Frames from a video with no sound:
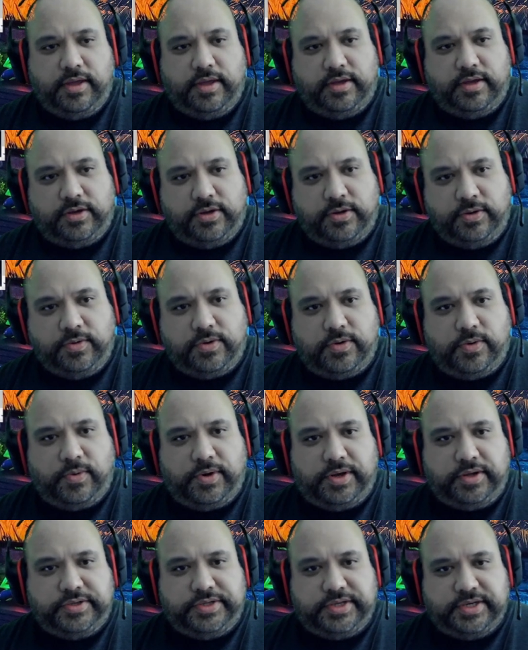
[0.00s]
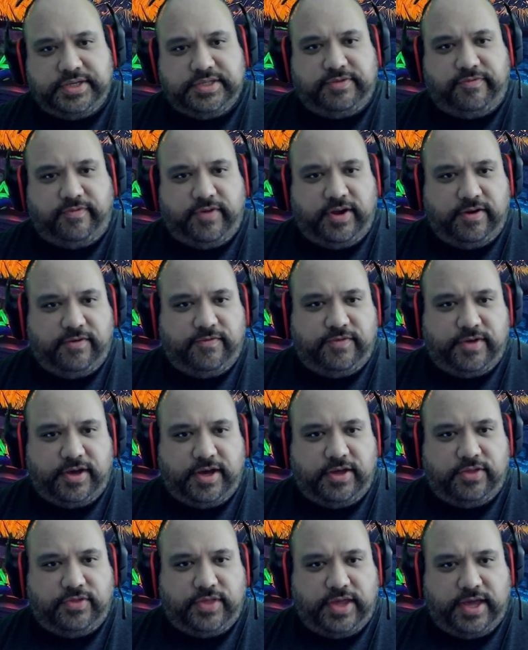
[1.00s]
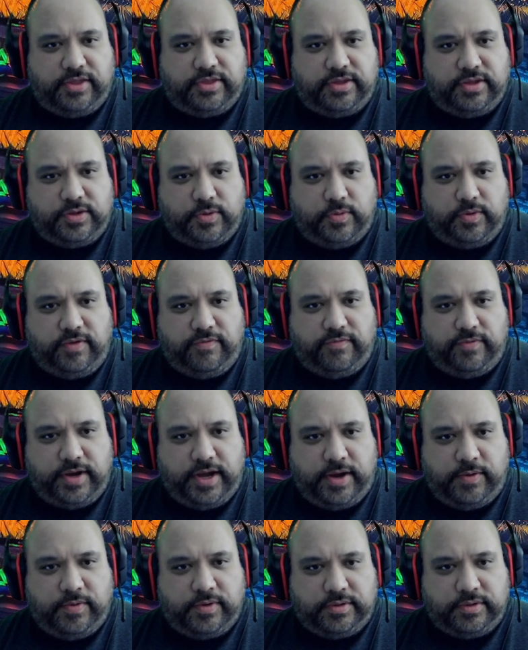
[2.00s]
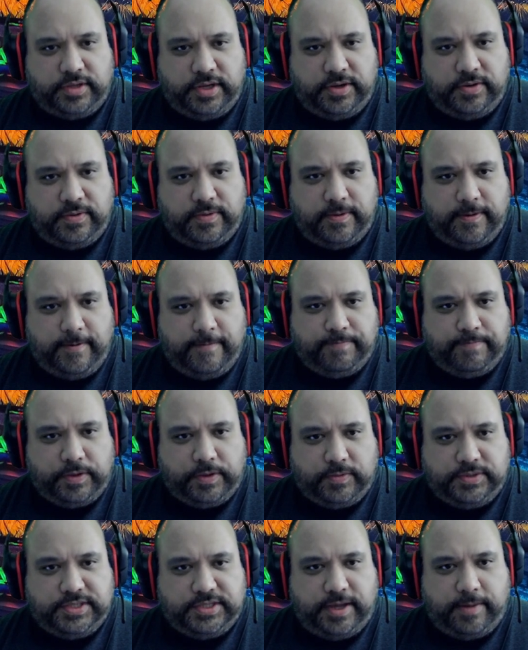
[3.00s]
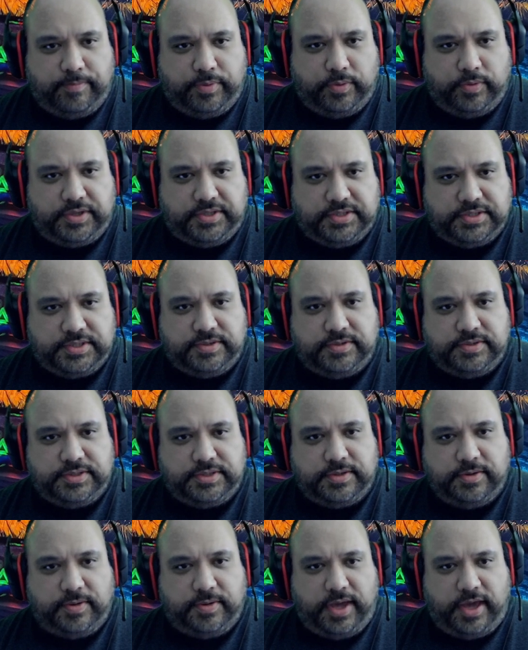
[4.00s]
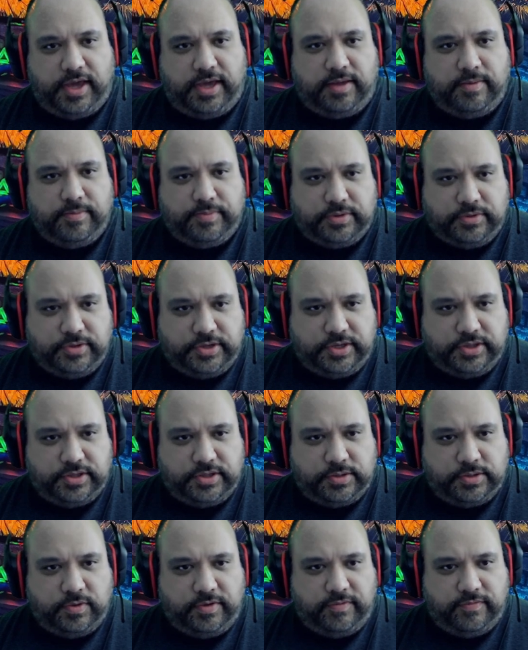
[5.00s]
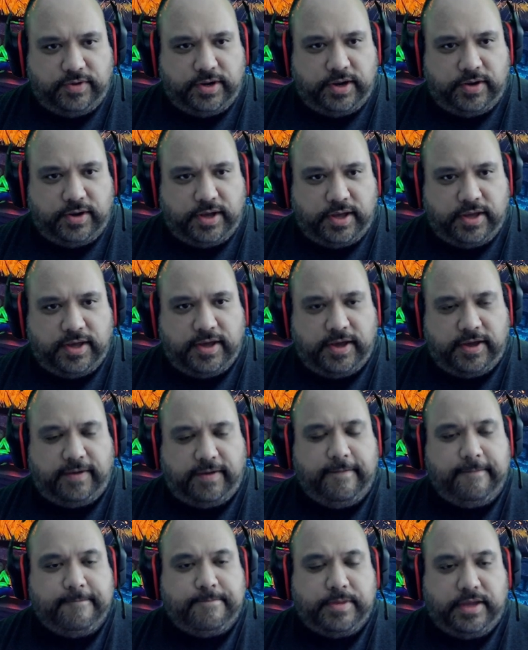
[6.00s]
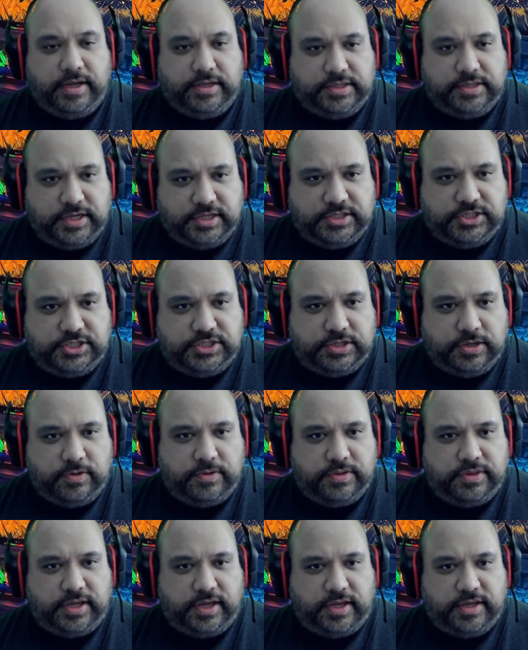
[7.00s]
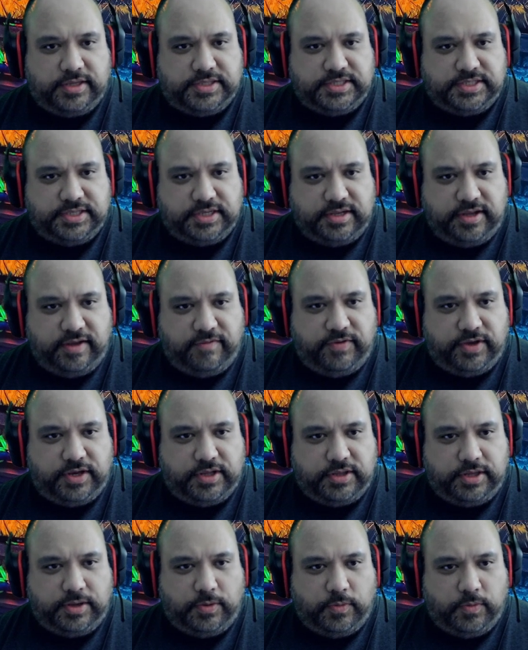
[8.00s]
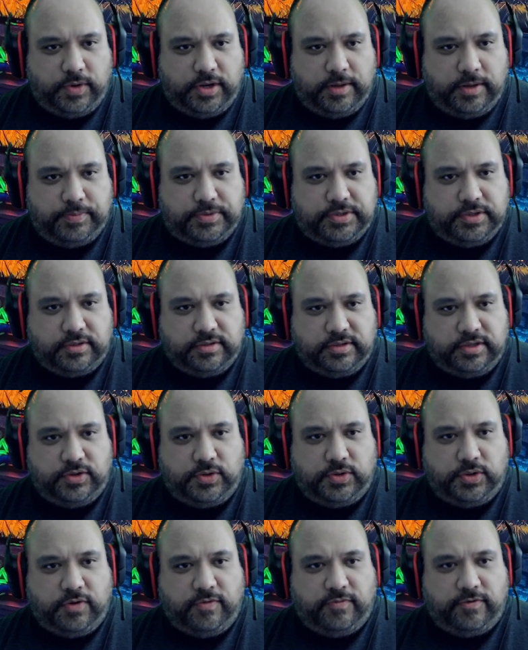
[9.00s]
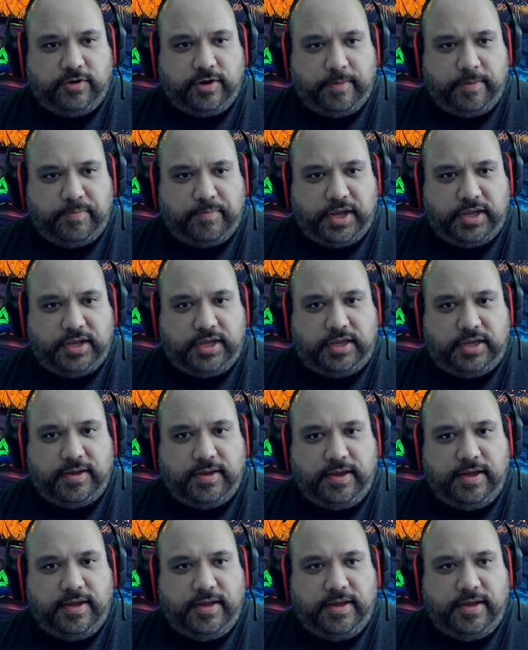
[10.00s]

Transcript: KuCoin does verify that the 24-hour low was at 0.008, but look at the 24-hour high. It does show that it significantly went up to a little over a penny.